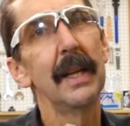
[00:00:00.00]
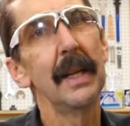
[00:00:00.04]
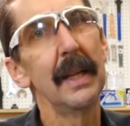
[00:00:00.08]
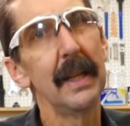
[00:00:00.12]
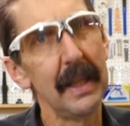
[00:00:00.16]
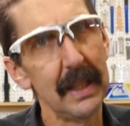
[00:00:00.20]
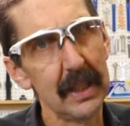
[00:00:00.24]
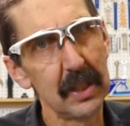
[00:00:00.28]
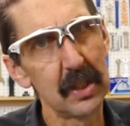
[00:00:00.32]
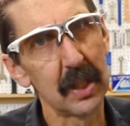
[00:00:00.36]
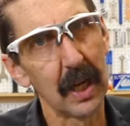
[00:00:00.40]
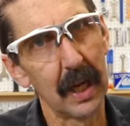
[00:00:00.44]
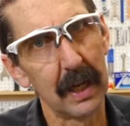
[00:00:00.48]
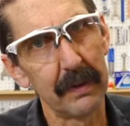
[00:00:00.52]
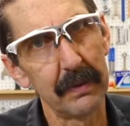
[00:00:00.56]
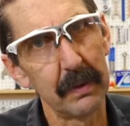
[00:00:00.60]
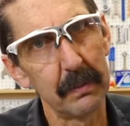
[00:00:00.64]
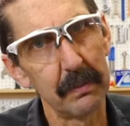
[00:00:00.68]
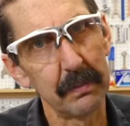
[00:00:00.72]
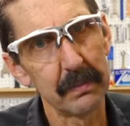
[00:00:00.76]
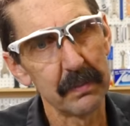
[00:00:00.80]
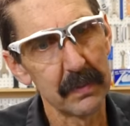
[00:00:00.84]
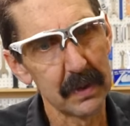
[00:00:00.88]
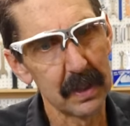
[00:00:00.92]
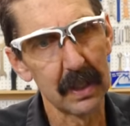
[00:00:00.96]
each of them.
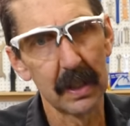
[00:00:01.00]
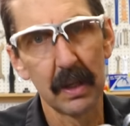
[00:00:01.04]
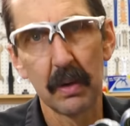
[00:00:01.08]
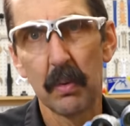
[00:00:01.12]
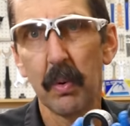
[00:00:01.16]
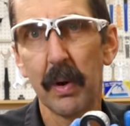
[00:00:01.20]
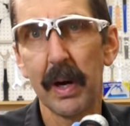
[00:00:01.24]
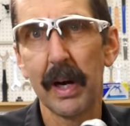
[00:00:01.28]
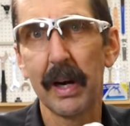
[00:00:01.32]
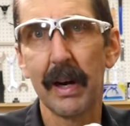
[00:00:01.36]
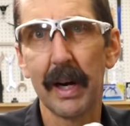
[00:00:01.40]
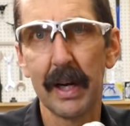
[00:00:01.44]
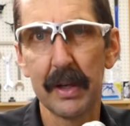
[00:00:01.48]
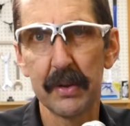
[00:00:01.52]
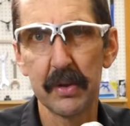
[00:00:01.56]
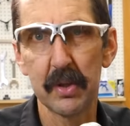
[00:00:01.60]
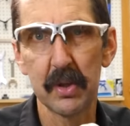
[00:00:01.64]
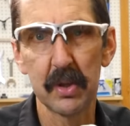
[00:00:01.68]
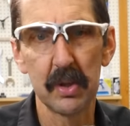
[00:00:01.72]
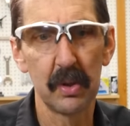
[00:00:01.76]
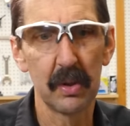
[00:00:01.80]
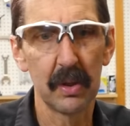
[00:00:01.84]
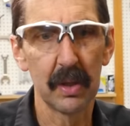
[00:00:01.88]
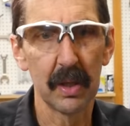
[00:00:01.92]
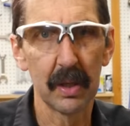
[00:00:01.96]
It's going to wear out
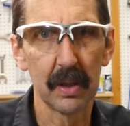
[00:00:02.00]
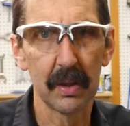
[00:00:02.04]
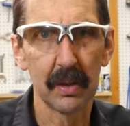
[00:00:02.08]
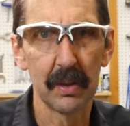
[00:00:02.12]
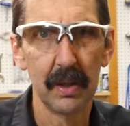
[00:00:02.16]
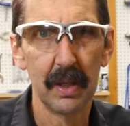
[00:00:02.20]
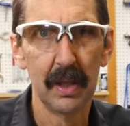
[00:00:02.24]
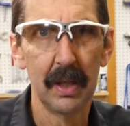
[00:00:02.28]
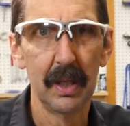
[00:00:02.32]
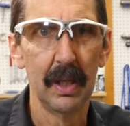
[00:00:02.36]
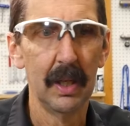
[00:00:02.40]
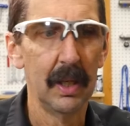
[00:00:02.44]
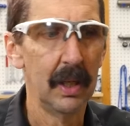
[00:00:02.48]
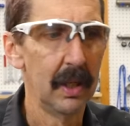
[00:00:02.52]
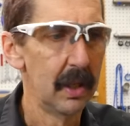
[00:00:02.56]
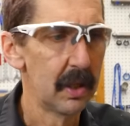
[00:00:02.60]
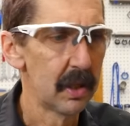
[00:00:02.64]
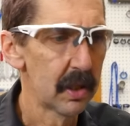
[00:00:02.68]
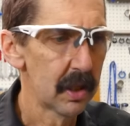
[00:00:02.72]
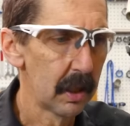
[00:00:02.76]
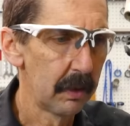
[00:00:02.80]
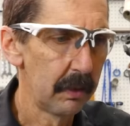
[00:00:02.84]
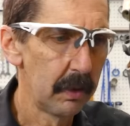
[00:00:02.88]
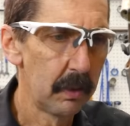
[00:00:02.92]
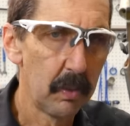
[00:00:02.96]
sooner.
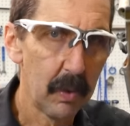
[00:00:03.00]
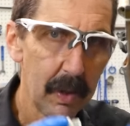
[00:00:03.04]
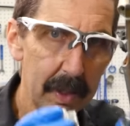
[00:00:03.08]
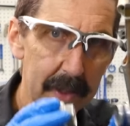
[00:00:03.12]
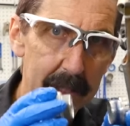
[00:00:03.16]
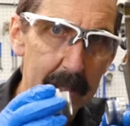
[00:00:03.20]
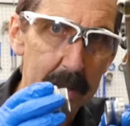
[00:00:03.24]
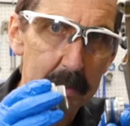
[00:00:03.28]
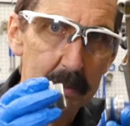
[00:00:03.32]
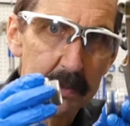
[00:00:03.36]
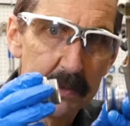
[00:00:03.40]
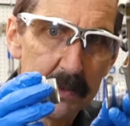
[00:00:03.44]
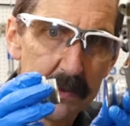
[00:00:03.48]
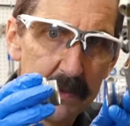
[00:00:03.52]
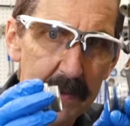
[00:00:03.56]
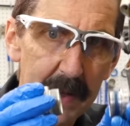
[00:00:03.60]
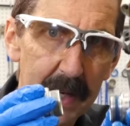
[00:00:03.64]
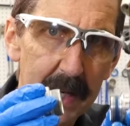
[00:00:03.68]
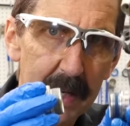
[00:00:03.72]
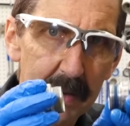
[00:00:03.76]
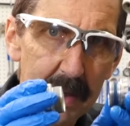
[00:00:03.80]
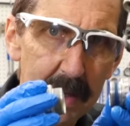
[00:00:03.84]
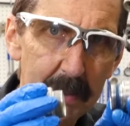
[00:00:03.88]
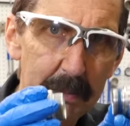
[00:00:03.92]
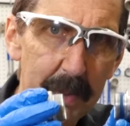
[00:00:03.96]
So we want them
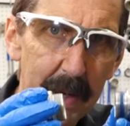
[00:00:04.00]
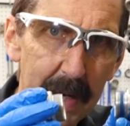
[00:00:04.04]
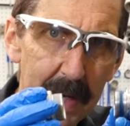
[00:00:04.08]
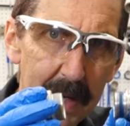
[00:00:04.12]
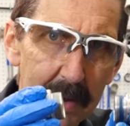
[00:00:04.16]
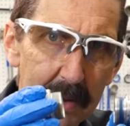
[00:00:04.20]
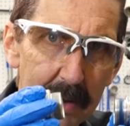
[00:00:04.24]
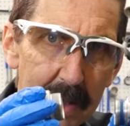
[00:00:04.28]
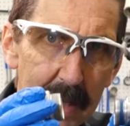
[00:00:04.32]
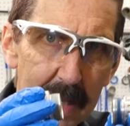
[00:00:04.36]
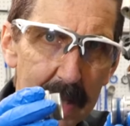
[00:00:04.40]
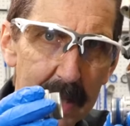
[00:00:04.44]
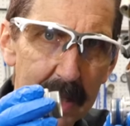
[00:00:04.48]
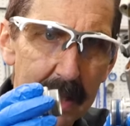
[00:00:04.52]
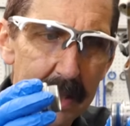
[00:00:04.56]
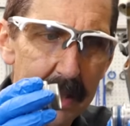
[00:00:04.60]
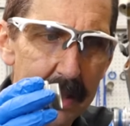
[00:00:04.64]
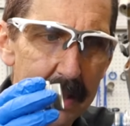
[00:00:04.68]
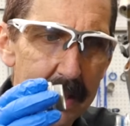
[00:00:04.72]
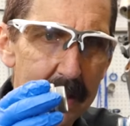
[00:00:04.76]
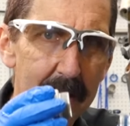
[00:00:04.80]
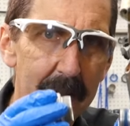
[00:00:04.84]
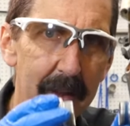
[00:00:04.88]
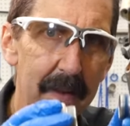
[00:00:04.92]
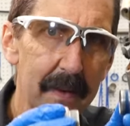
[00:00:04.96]
very parallel,
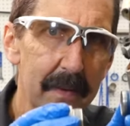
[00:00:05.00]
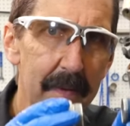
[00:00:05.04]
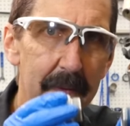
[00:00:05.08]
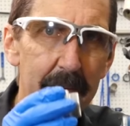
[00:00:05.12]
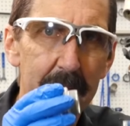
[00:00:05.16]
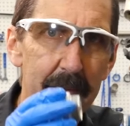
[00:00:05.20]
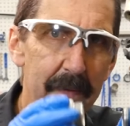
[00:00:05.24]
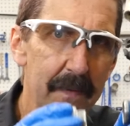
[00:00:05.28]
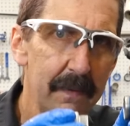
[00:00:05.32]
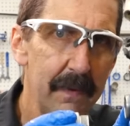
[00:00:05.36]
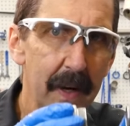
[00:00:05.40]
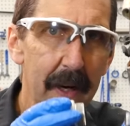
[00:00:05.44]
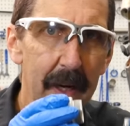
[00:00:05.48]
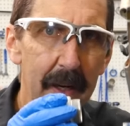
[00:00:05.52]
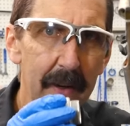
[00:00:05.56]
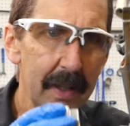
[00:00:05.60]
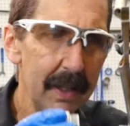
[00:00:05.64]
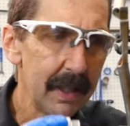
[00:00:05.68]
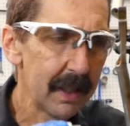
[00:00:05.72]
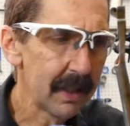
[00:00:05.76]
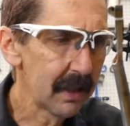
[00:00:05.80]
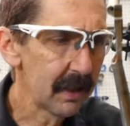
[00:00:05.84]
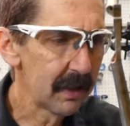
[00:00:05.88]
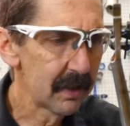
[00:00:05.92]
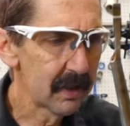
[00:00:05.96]
very
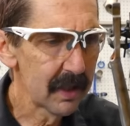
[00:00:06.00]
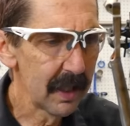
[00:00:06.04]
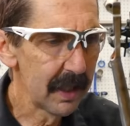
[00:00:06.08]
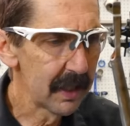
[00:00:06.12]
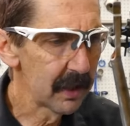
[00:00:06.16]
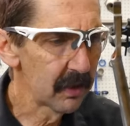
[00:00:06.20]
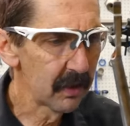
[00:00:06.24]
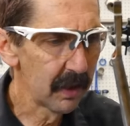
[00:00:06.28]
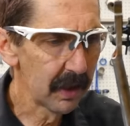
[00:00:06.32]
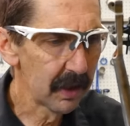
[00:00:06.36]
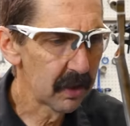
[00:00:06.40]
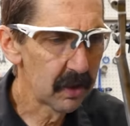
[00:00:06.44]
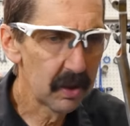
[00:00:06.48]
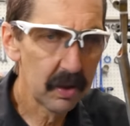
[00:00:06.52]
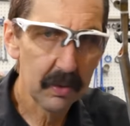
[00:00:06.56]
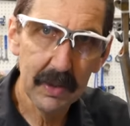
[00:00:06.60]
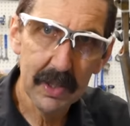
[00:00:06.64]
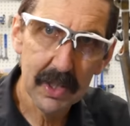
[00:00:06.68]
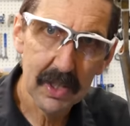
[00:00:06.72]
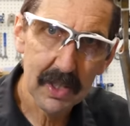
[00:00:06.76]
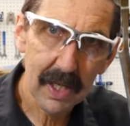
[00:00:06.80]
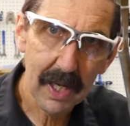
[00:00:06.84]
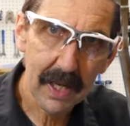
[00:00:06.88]
concentric to each